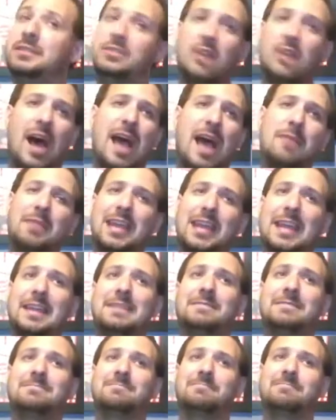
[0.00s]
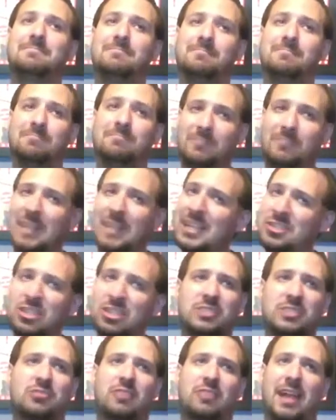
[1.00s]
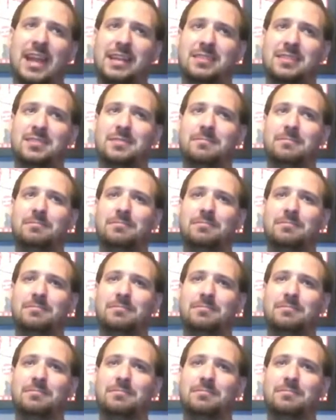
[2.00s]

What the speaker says: So, I mean, it's just great.